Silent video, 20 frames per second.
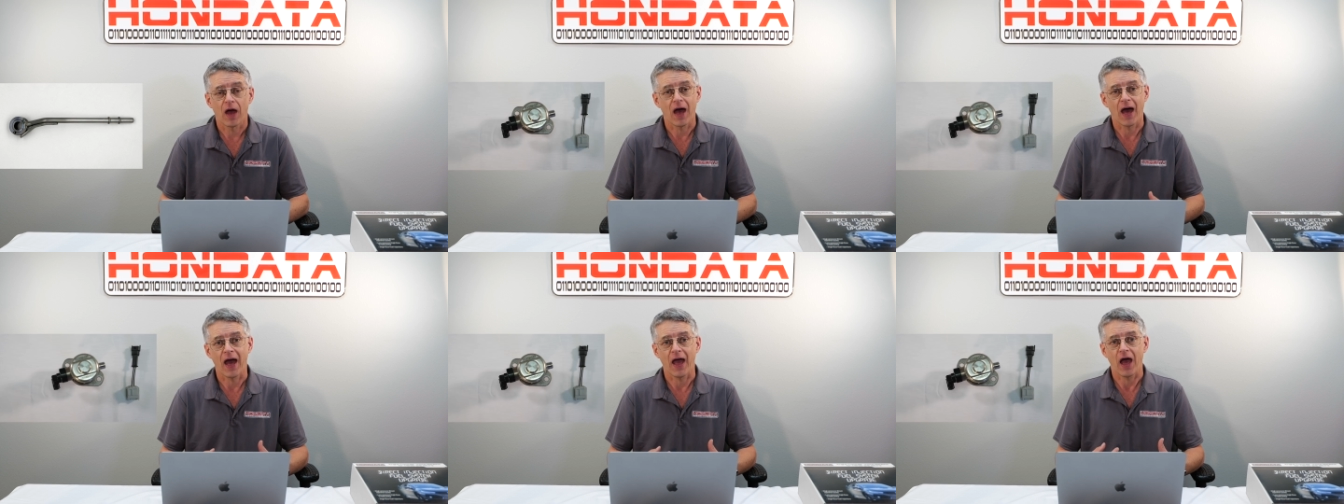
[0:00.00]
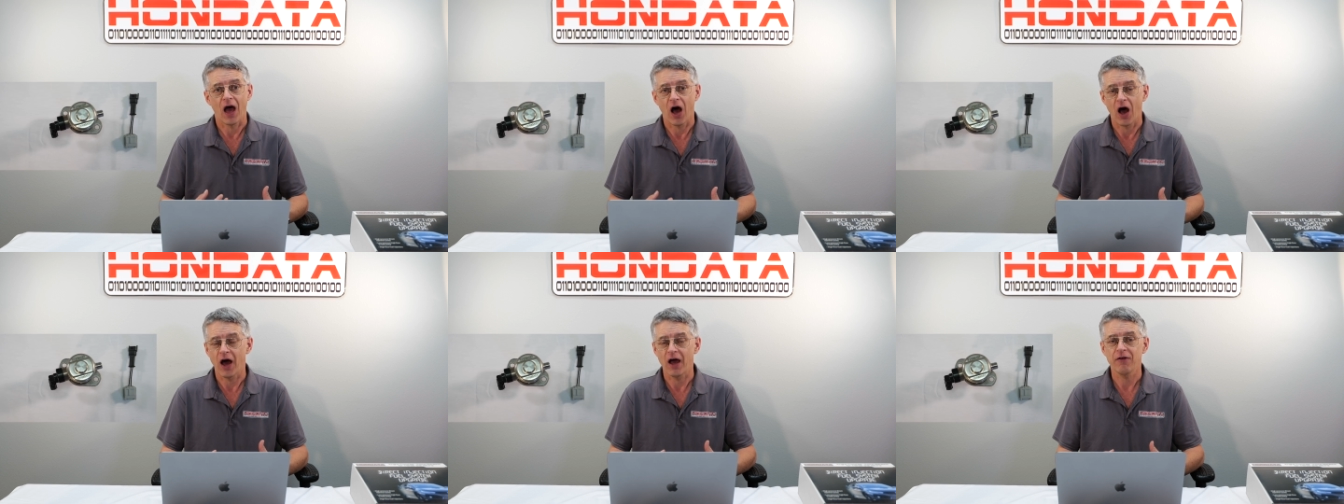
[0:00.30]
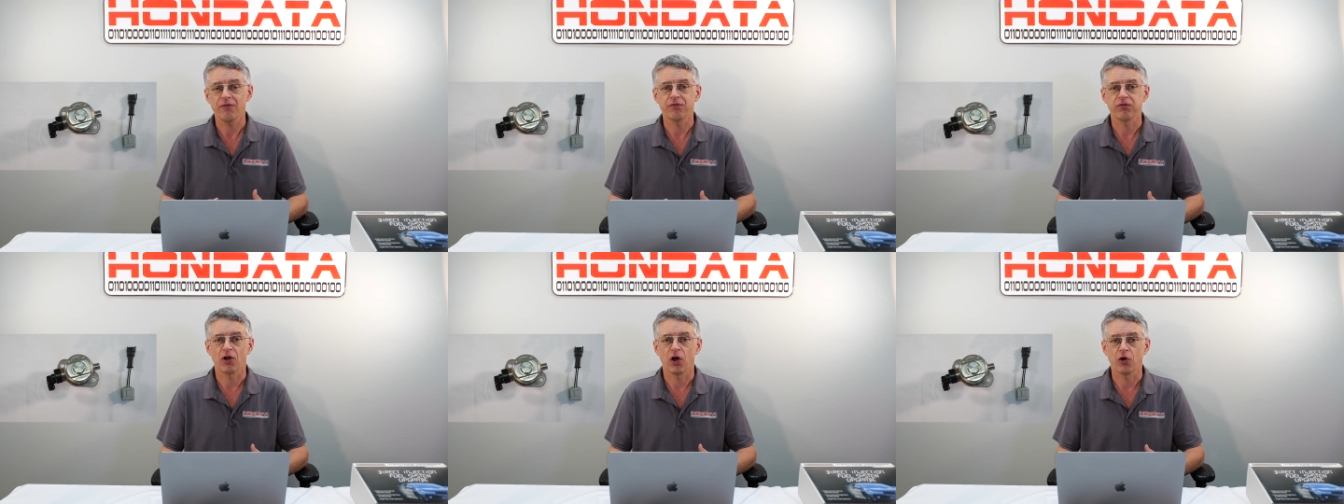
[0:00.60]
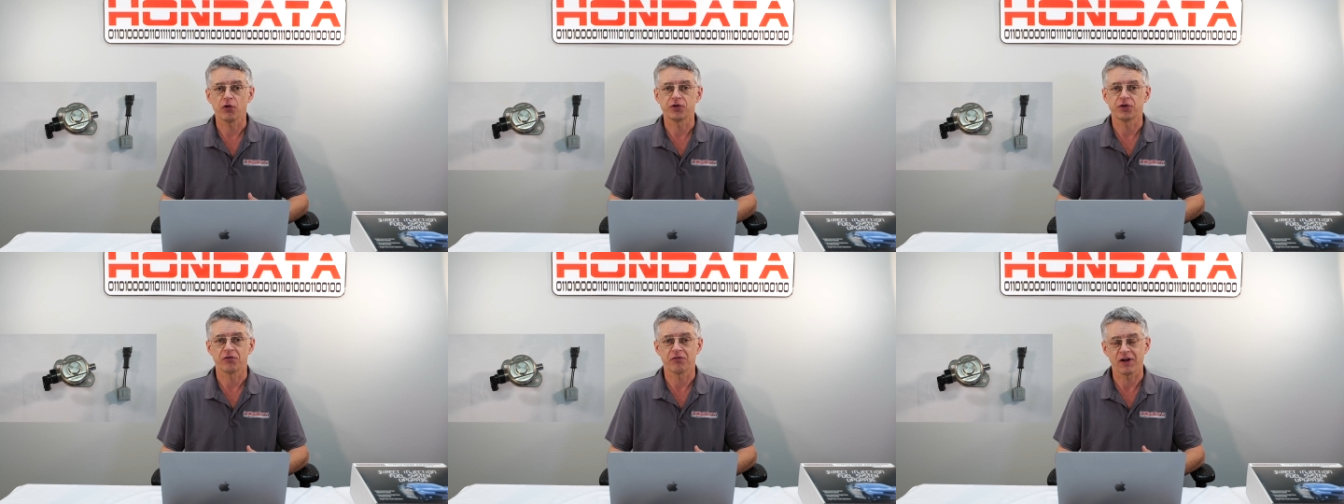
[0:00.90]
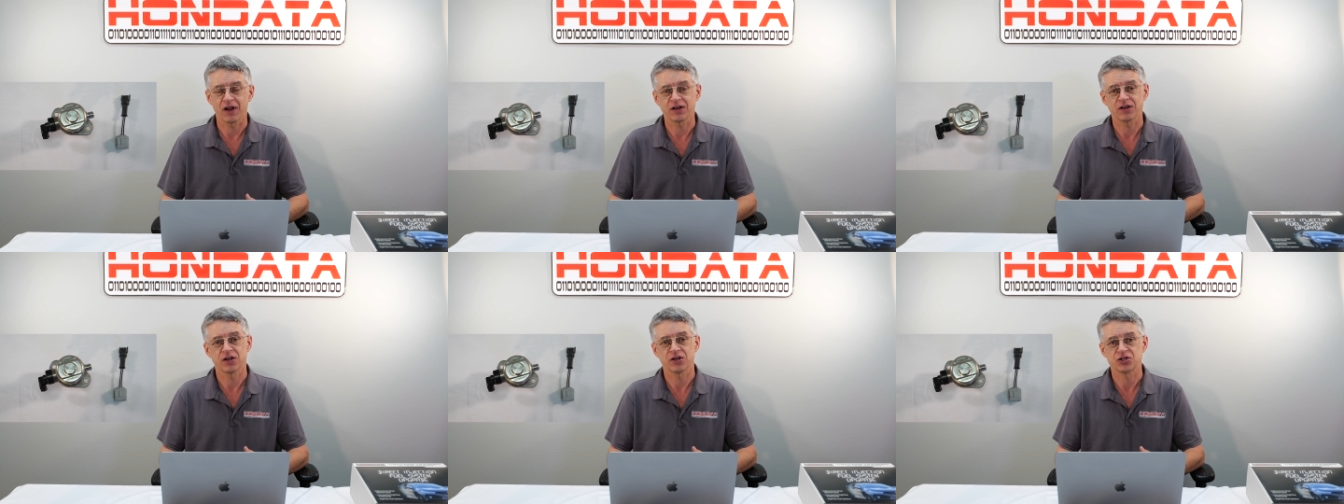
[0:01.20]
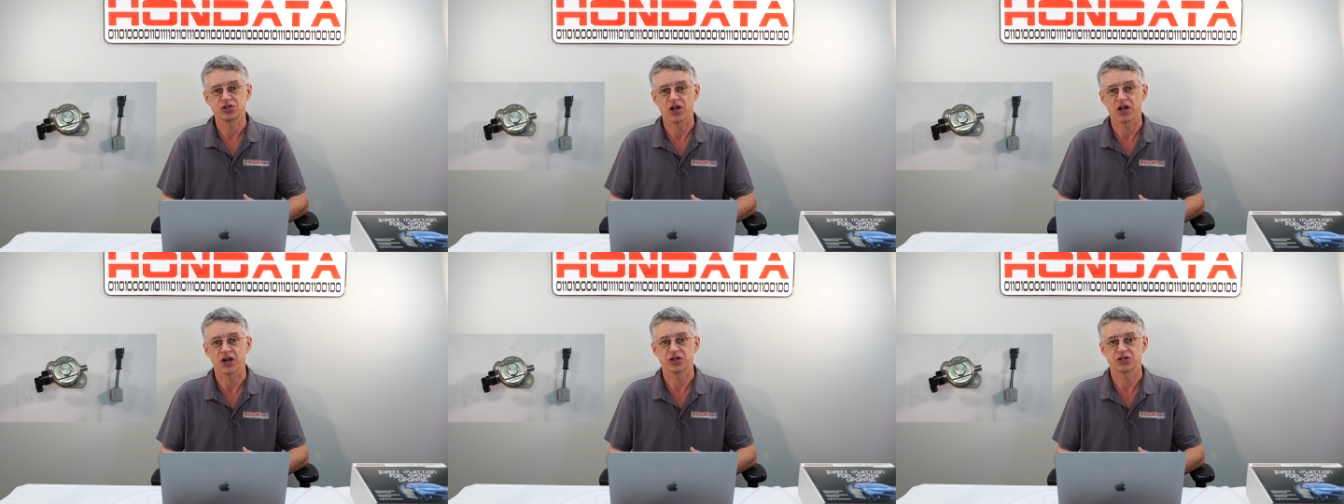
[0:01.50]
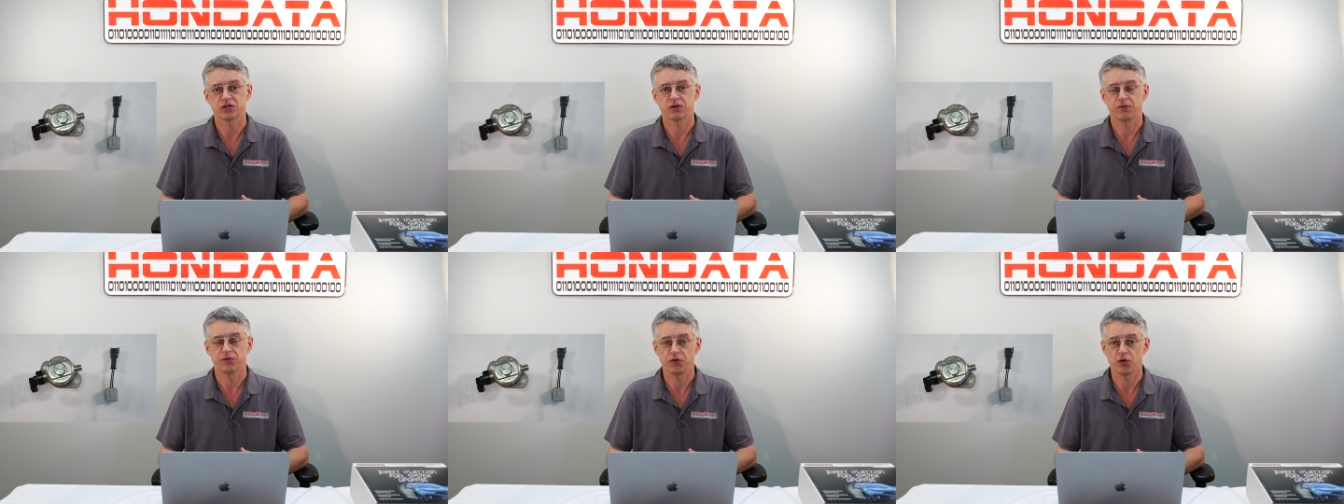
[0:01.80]
a high-flow direct
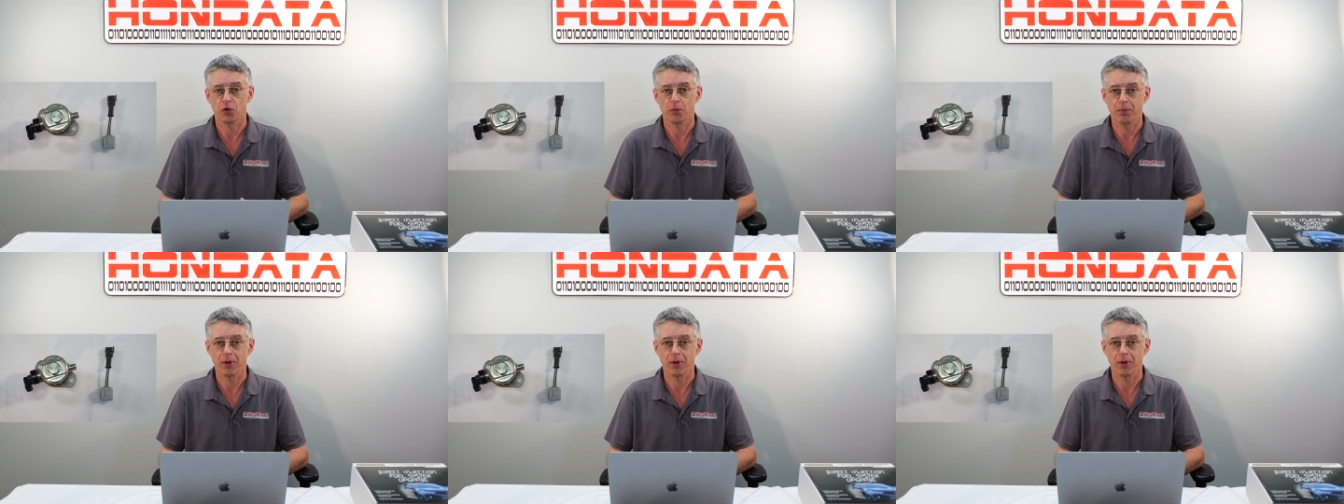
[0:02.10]
injection fuel